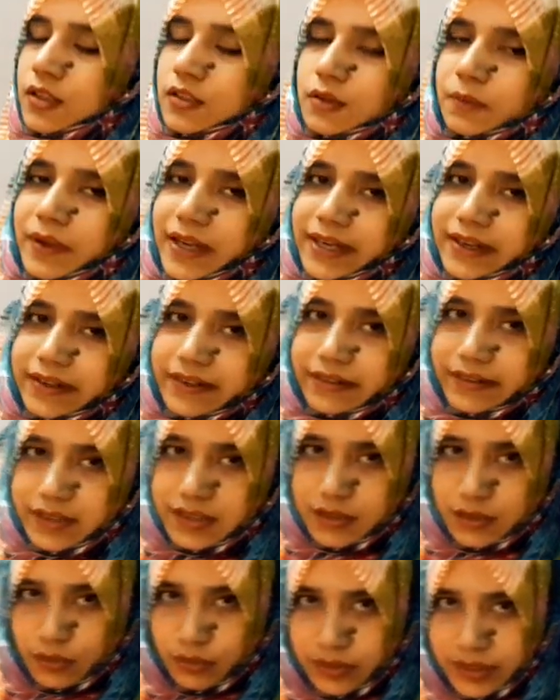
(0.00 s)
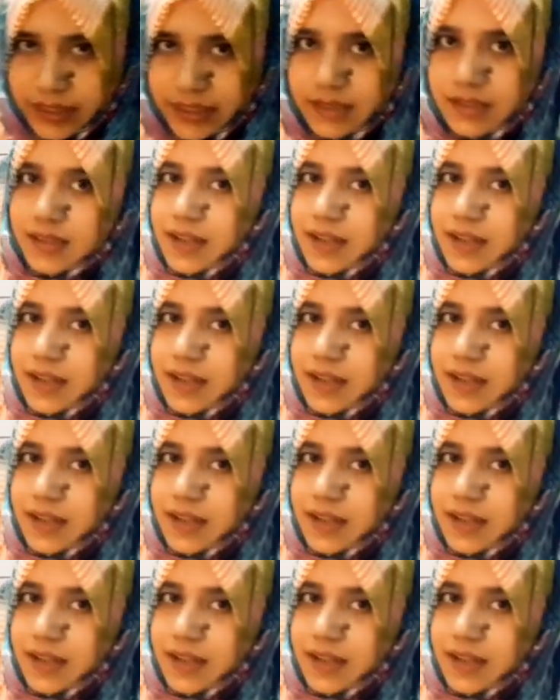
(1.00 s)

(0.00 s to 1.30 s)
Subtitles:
So my dear students,